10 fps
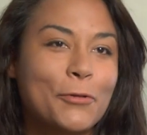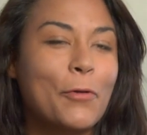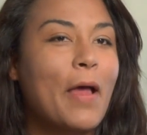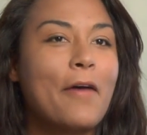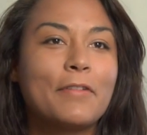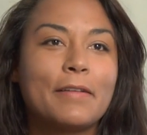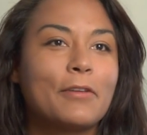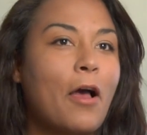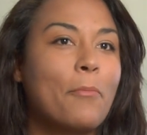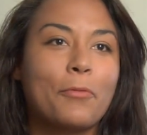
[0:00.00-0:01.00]
don't have to
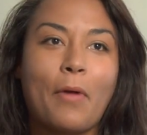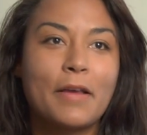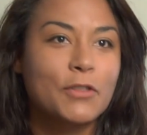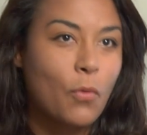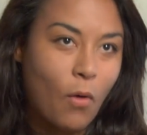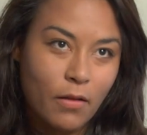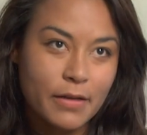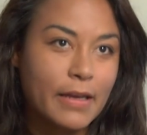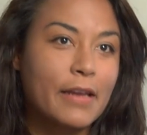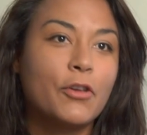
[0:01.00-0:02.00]
compromise
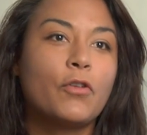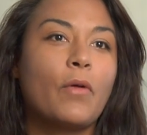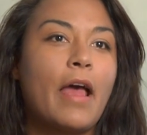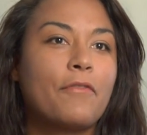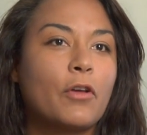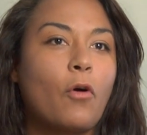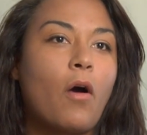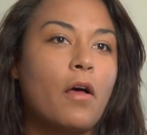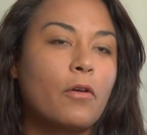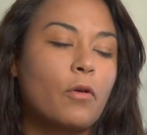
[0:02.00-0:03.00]
quality, and you don't have to
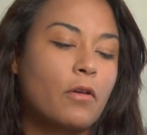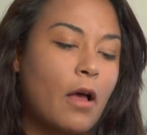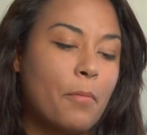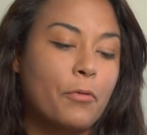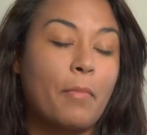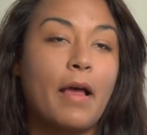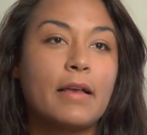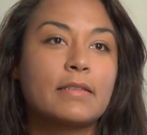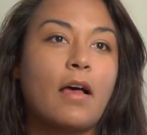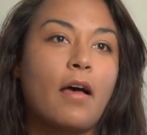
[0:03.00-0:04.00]

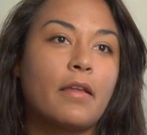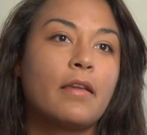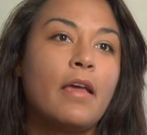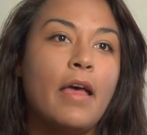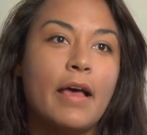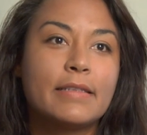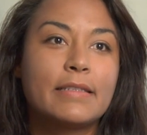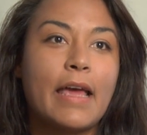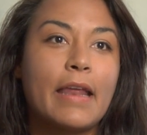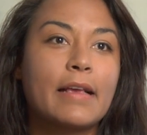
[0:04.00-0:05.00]
compromise on
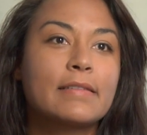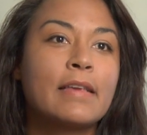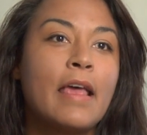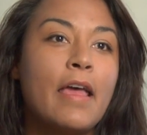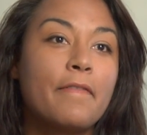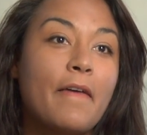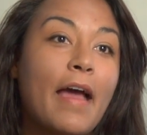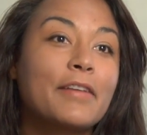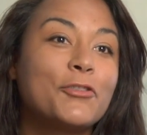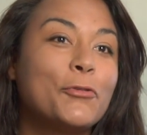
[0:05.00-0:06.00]
aesthetics. In
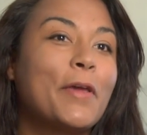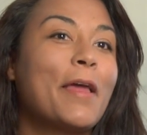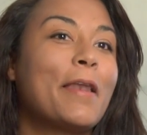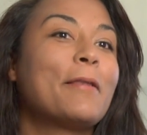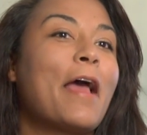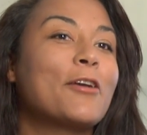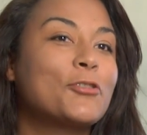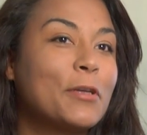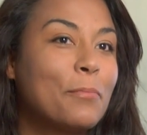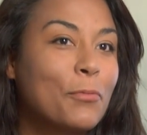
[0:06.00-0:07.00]
fact, you can
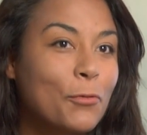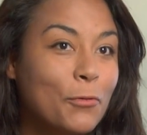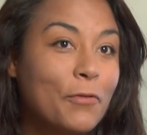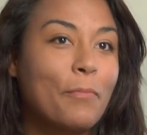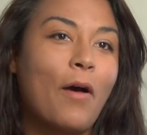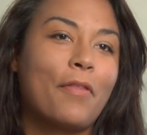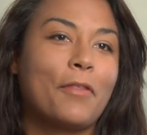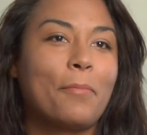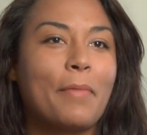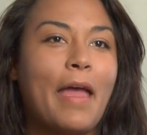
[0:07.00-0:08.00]
actually improve upon
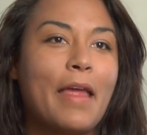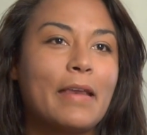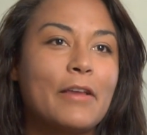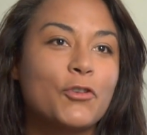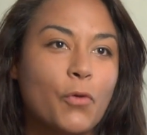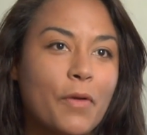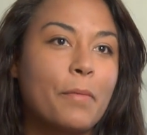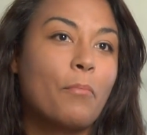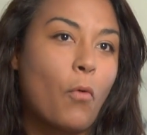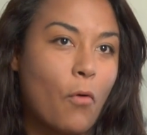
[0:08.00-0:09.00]
them and enjoy
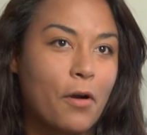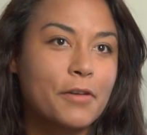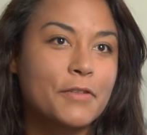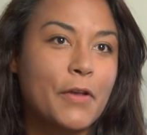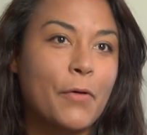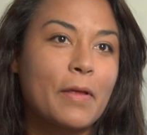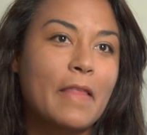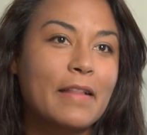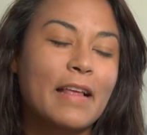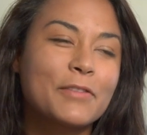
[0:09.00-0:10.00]
them more. So
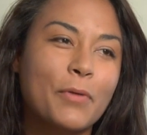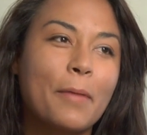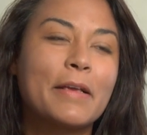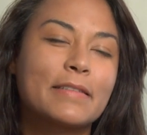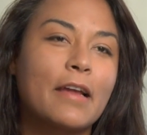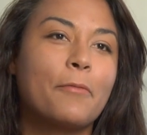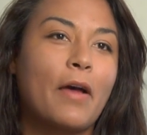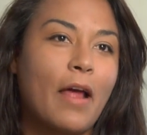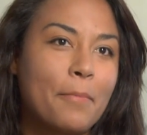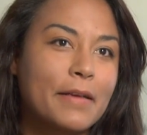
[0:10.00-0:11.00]
that's what I'm excited
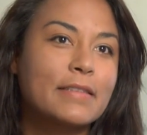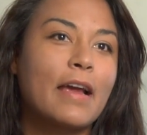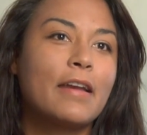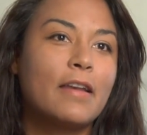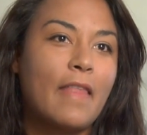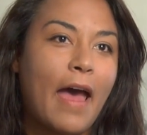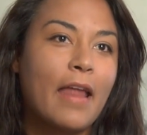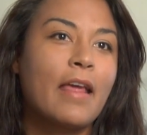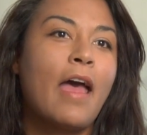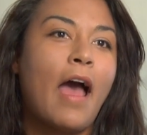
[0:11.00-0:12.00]
about. I'm excited
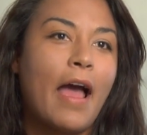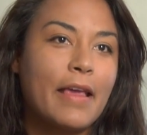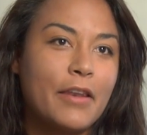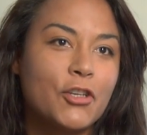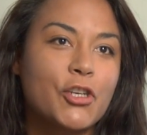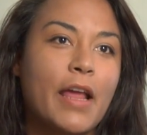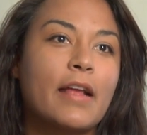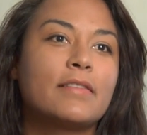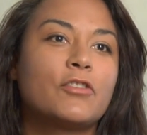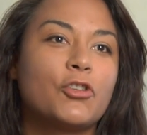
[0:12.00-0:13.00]
that I get a
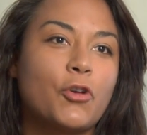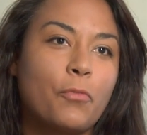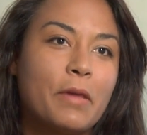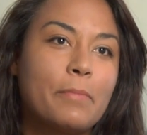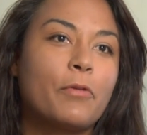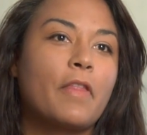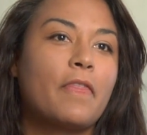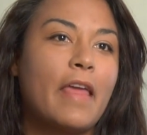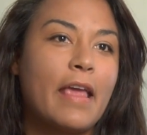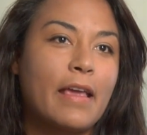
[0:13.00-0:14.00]
chance to show people
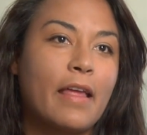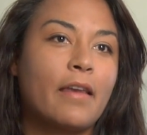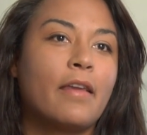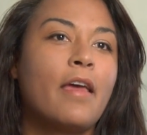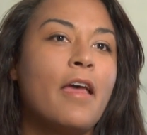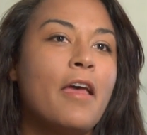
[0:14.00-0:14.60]
that they can